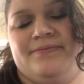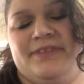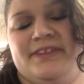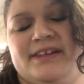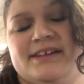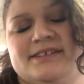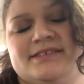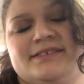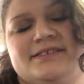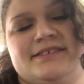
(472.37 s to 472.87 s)

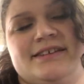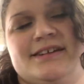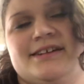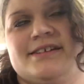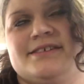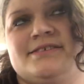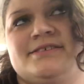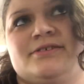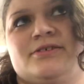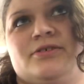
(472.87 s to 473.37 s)
This
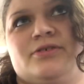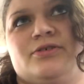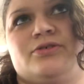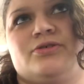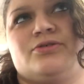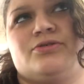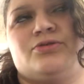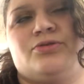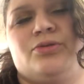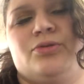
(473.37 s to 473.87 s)
is
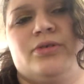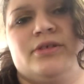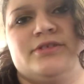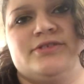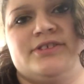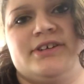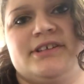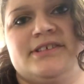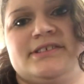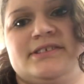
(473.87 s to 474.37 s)

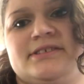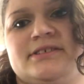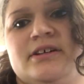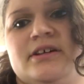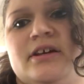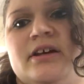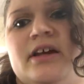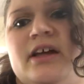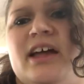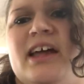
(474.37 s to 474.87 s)
gorgeous.
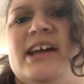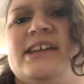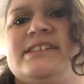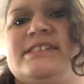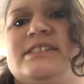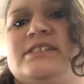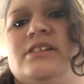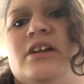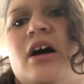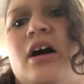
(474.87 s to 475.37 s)

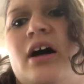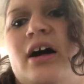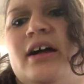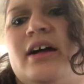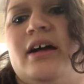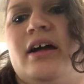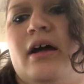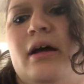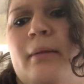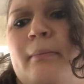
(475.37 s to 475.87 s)
It's
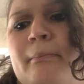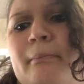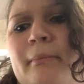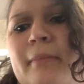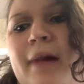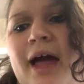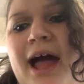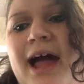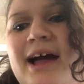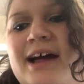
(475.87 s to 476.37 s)
not
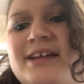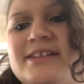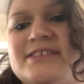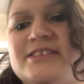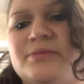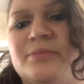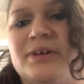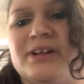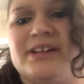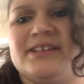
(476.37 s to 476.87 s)

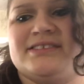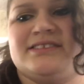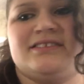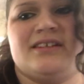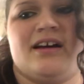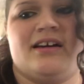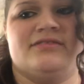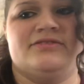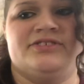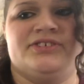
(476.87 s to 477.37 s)
matte, but it's
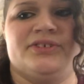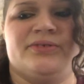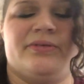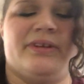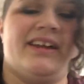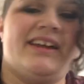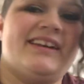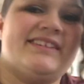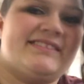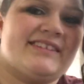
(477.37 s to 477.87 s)
not
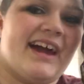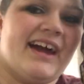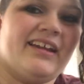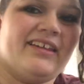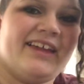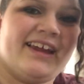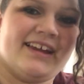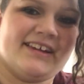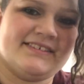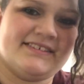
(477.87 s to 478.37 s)
dewy. It's kind
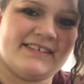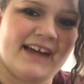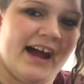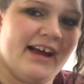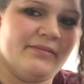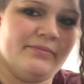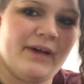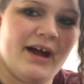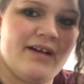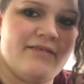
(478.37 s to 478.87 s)
of like a
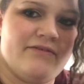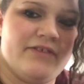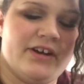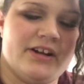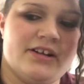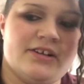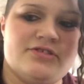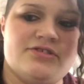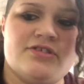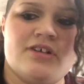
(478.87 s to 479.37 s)
satin matte
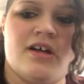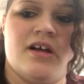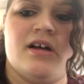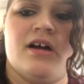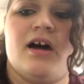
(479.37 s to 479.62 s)
finish.